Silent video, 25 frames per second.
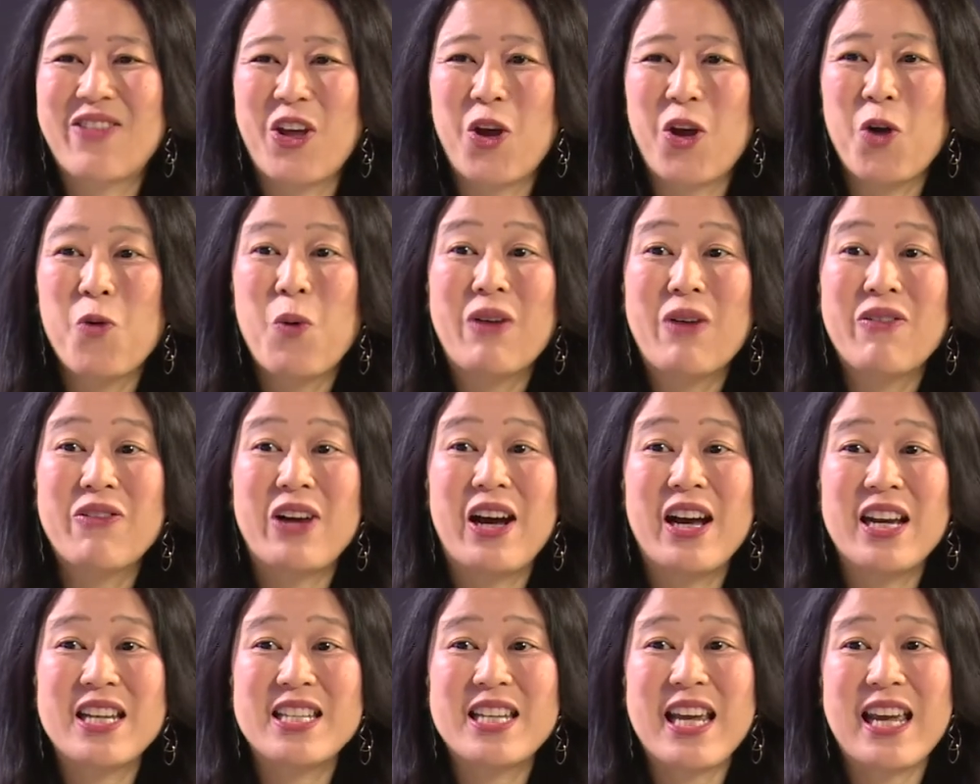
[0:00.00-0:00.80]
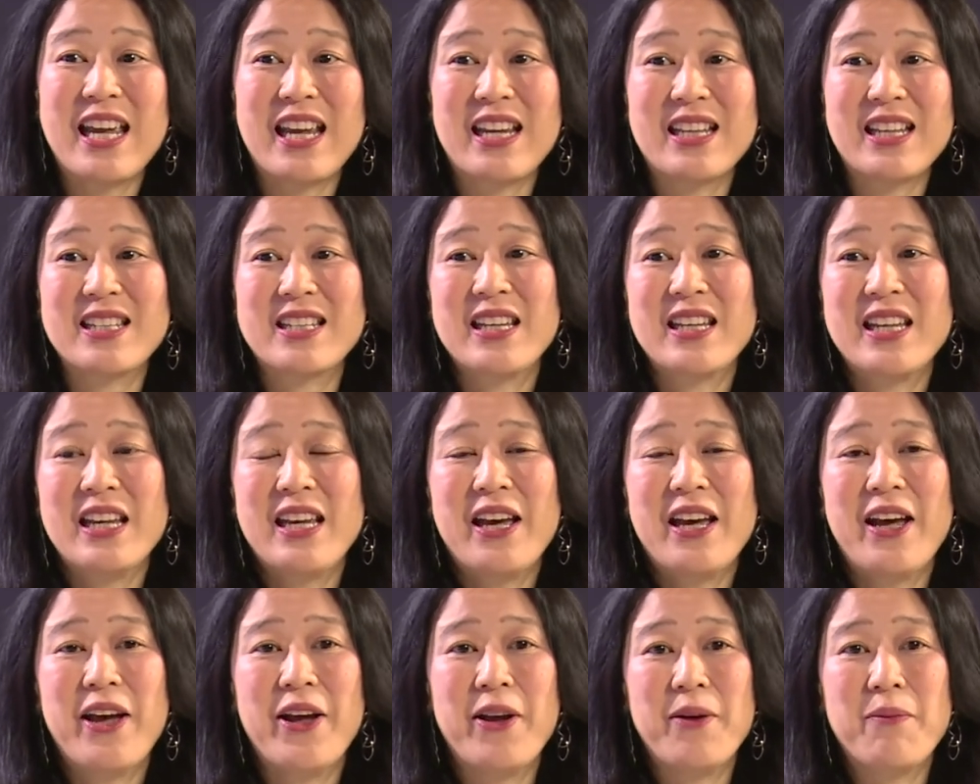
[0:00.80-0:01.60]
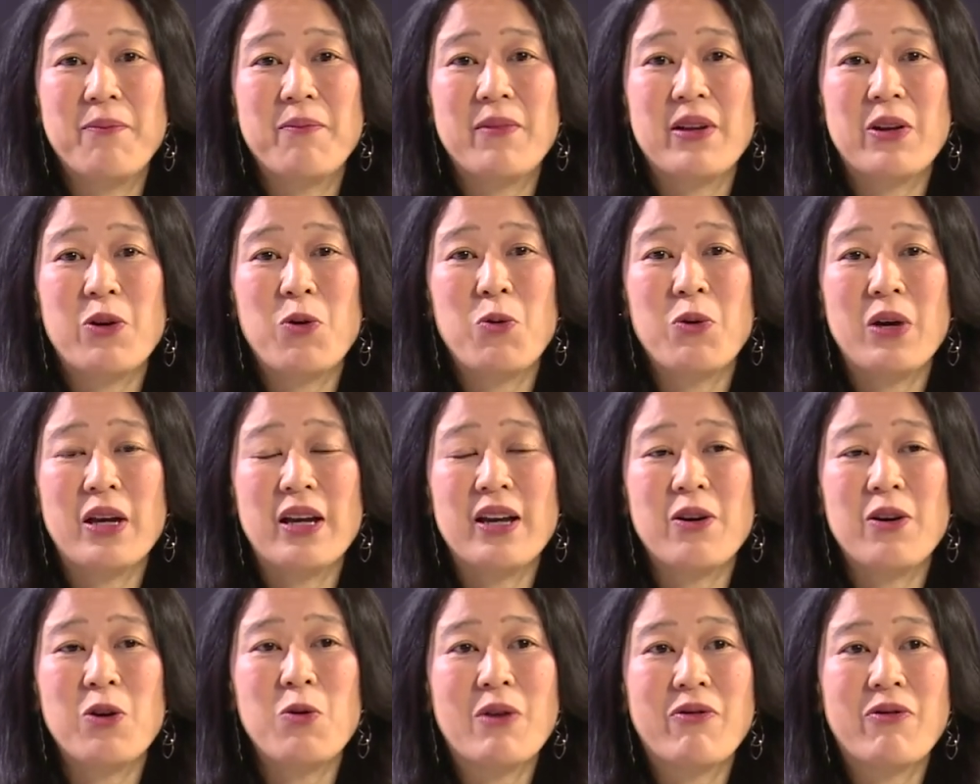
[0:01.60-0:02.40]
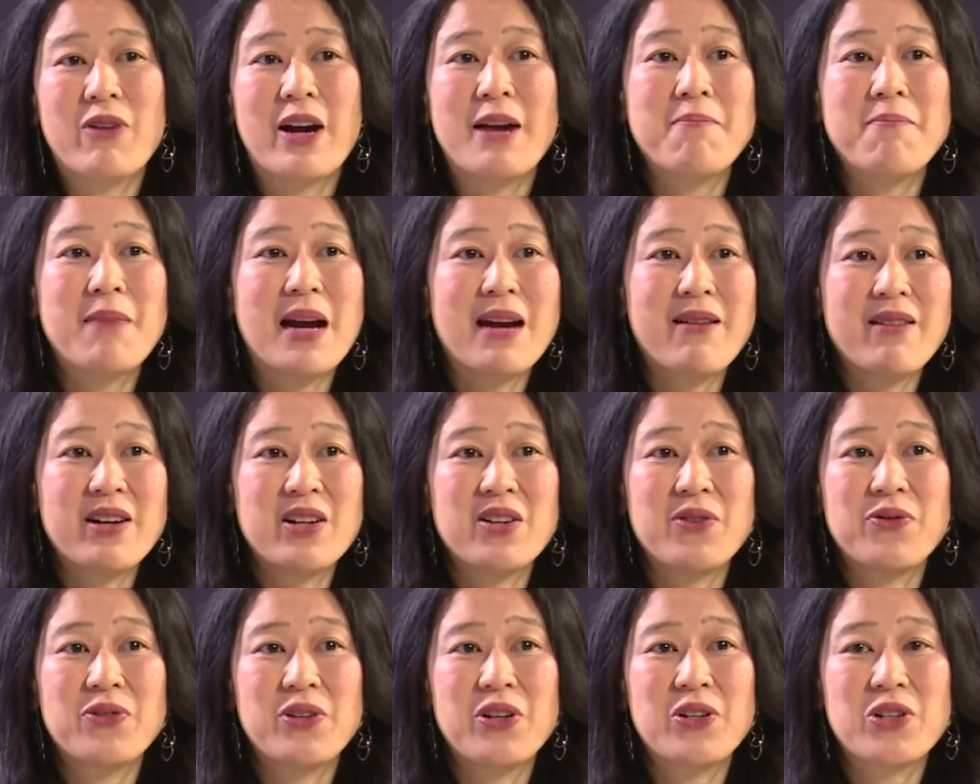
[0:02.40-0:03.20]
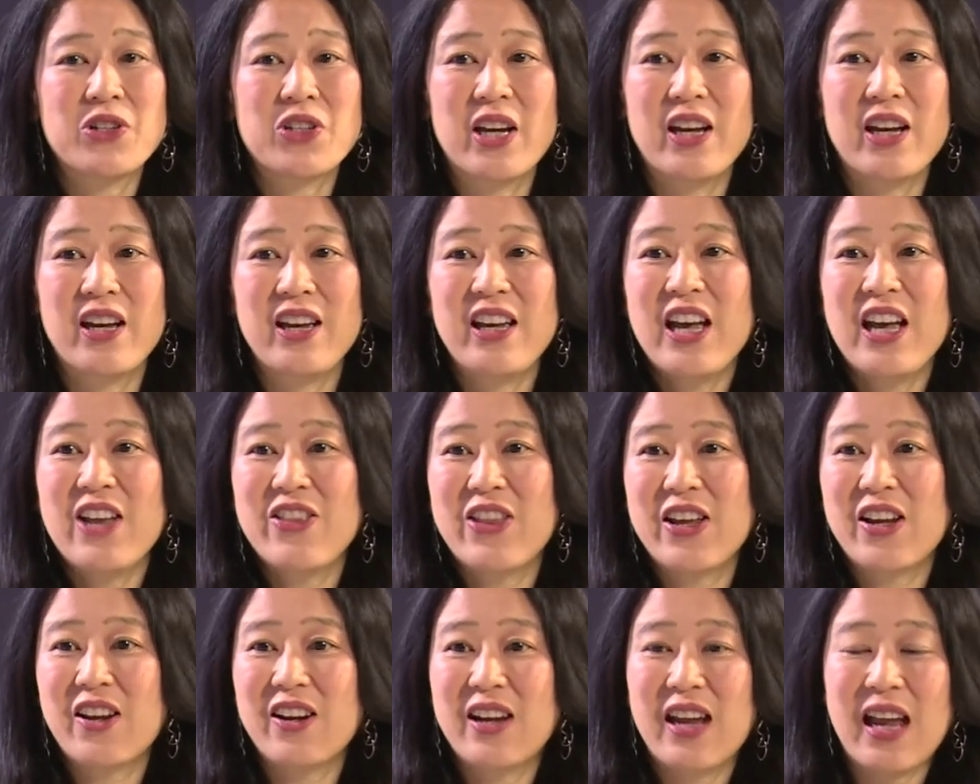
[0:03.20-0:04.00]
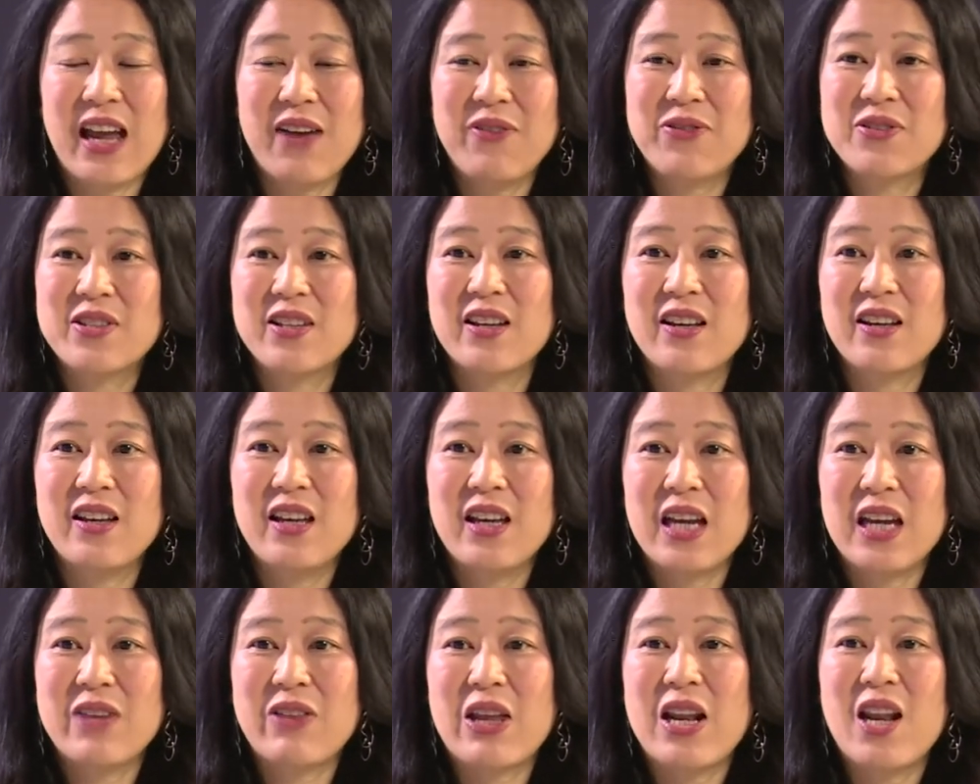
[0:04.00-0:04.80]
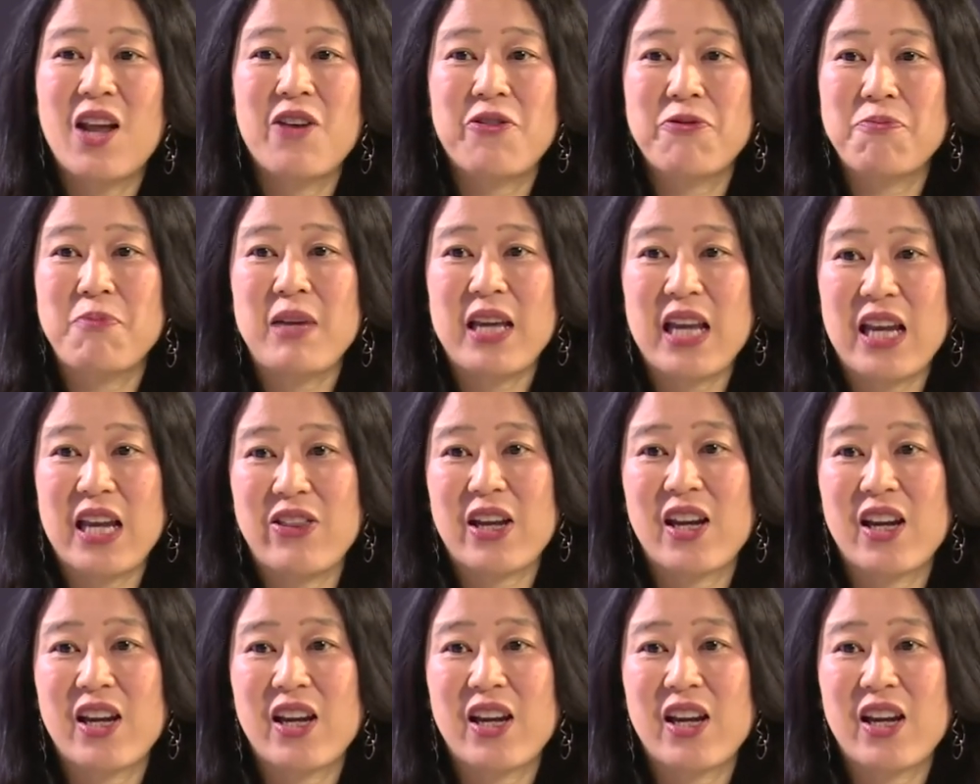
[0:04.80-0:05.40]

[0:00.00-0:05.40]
that whoever I date, um, who, uh, whoever I marry in the future, they're going to have to, if they love me, they're